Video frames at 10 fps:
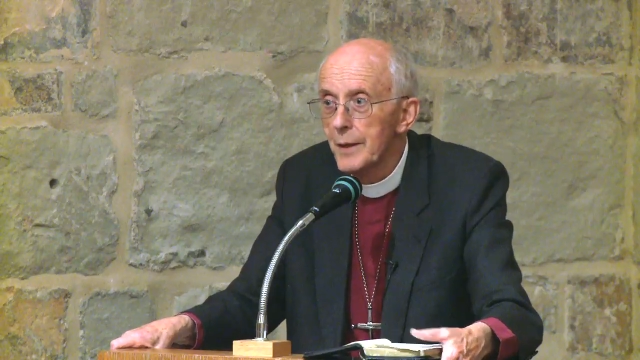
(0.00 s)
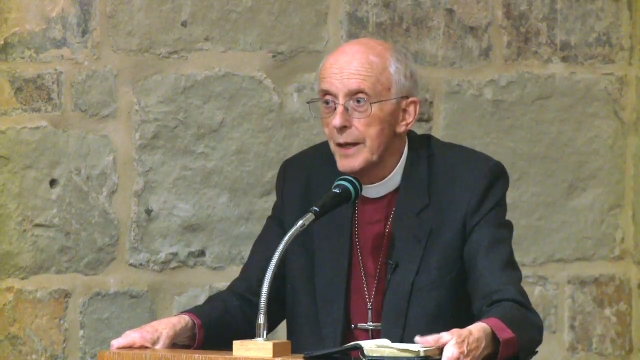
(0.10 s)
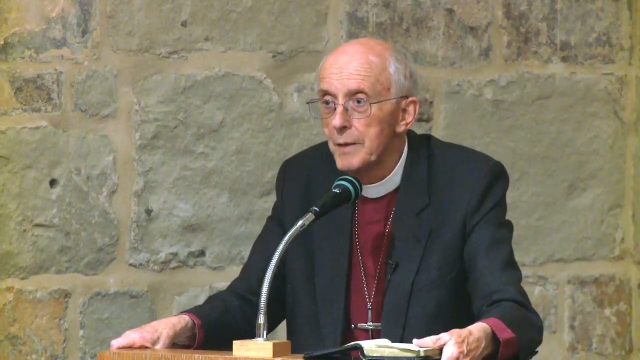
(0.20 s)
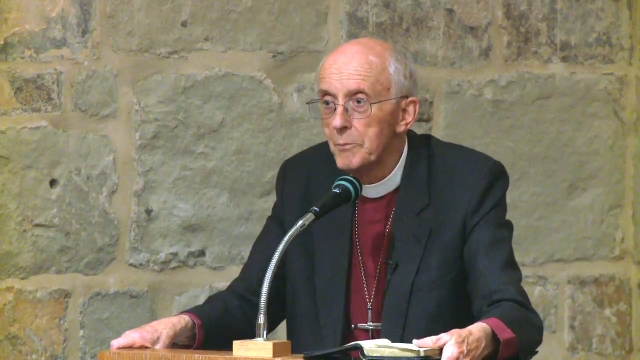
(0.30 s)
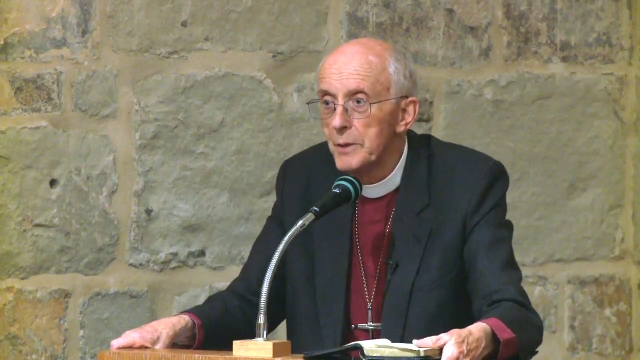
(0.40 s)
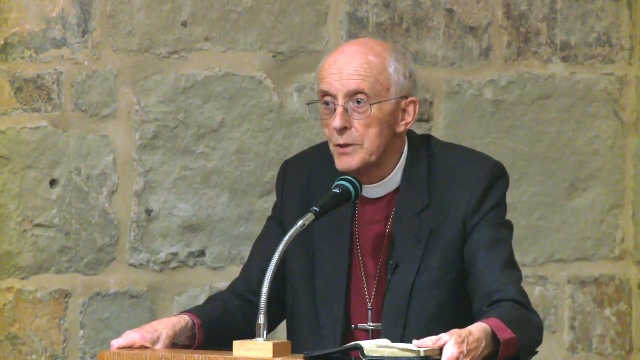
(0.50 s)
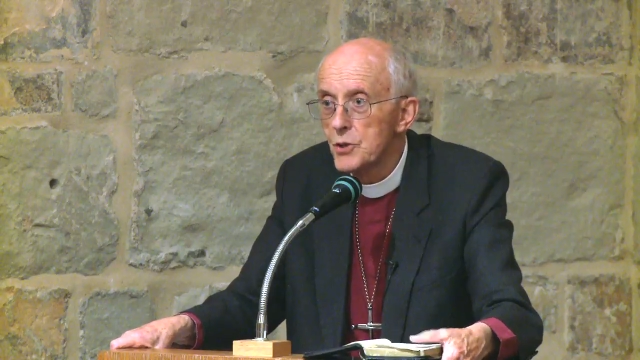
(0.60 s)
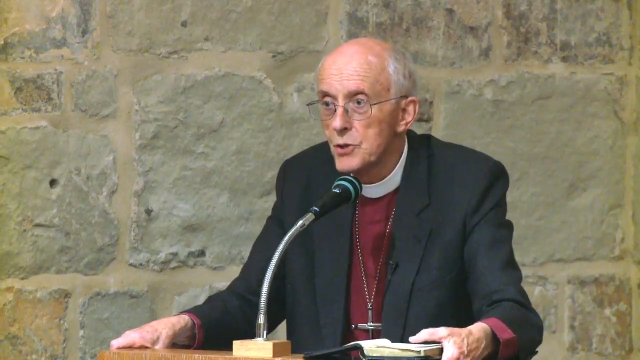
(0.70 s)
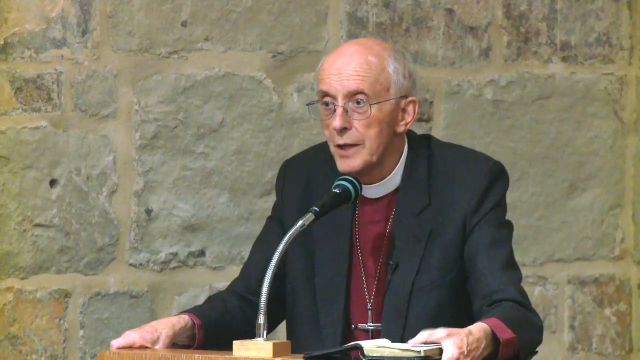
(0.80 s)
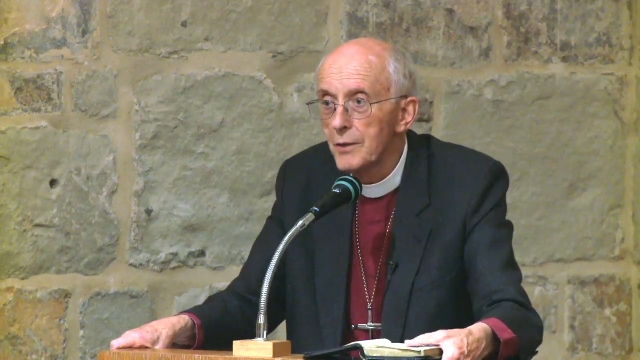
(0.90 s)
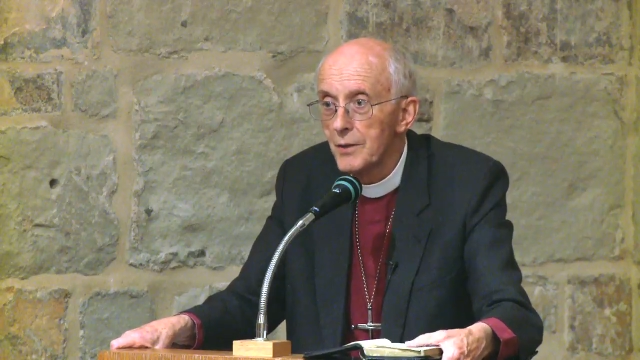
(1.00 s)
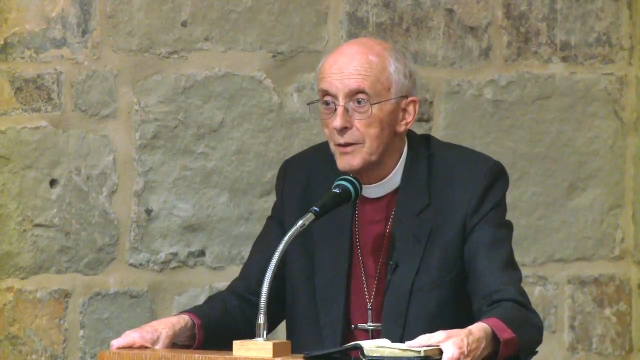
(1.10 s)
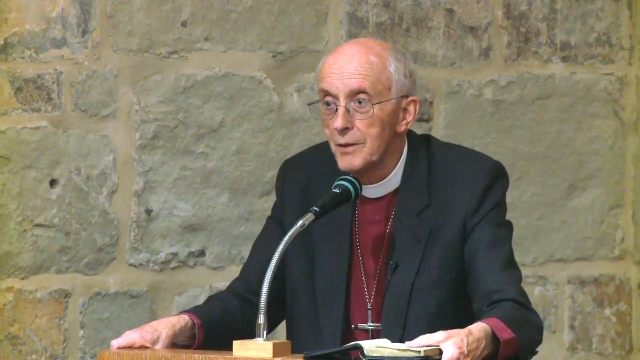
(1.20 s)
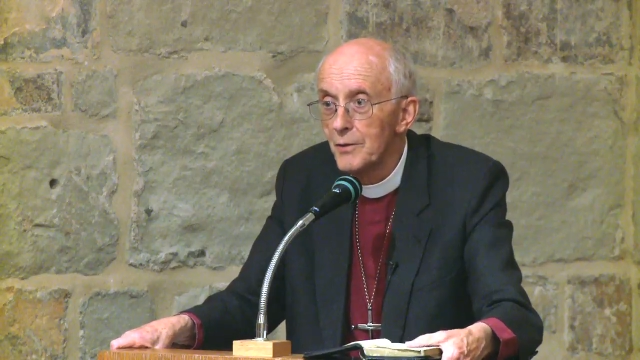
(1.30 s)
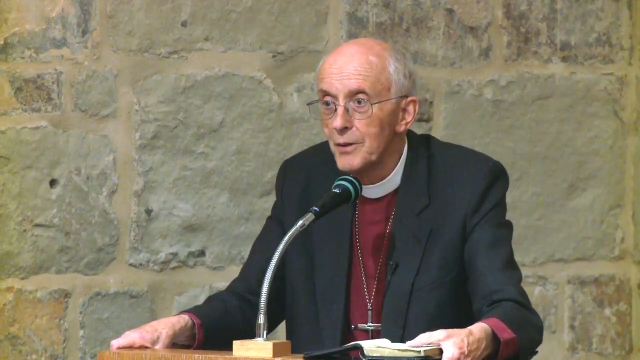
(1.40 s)
and been
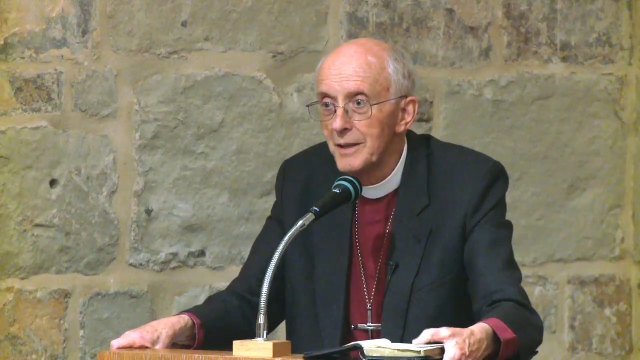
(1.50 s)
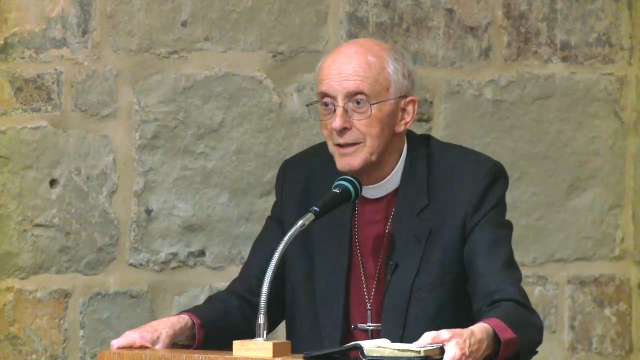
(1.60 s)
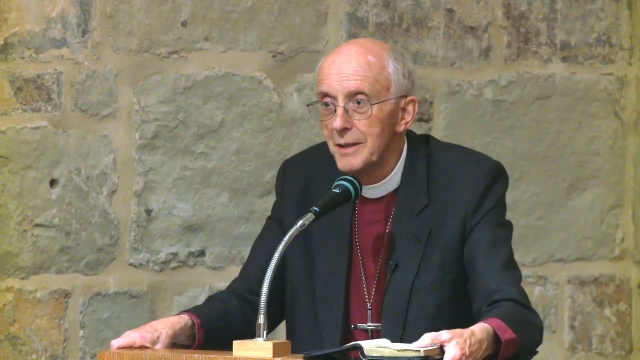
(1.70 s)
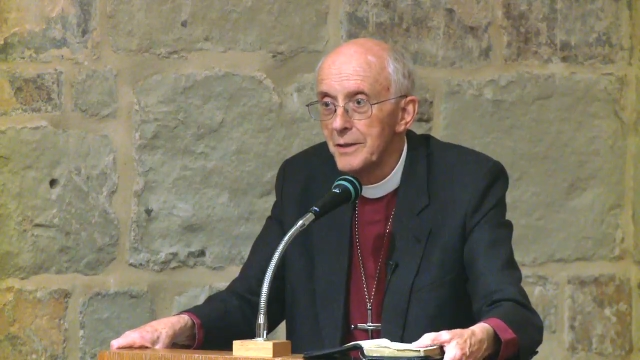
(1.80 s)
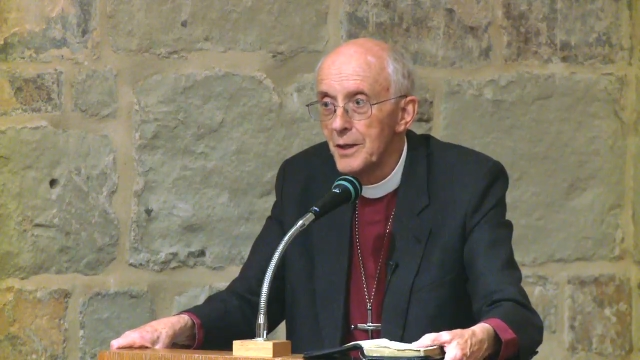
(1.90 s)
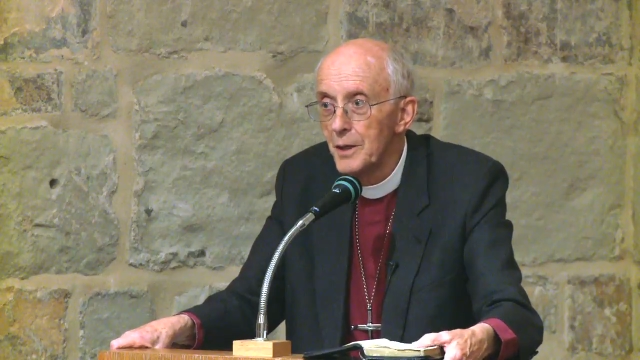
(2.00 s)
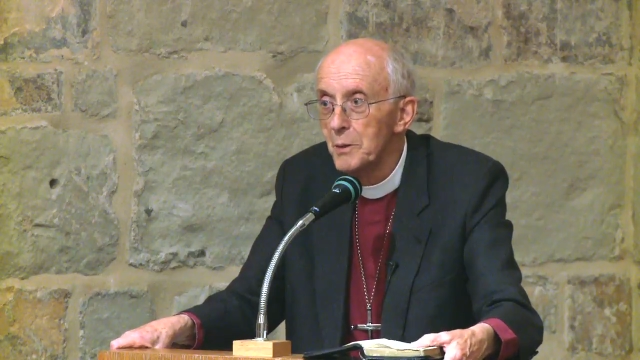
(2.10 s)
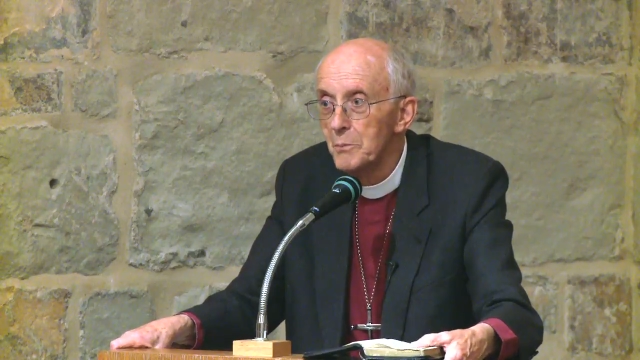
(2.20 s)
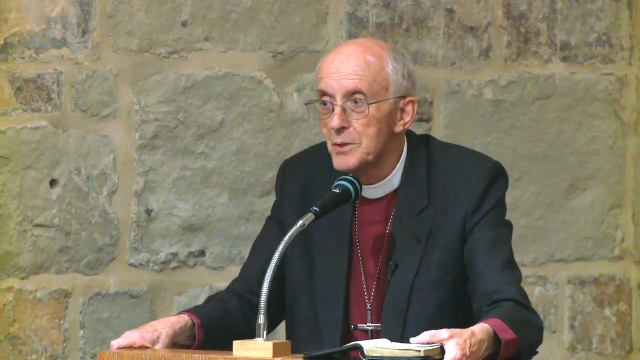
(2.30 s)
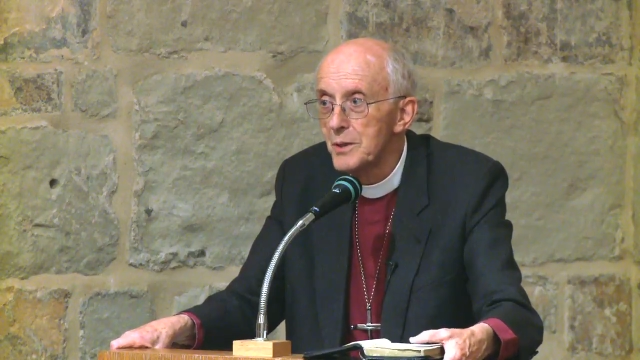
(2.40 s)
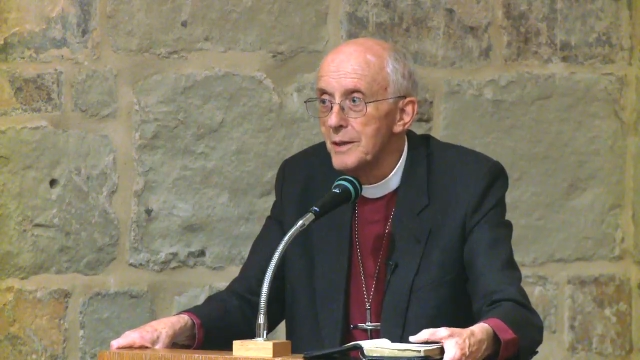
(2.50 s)
strengthened and helped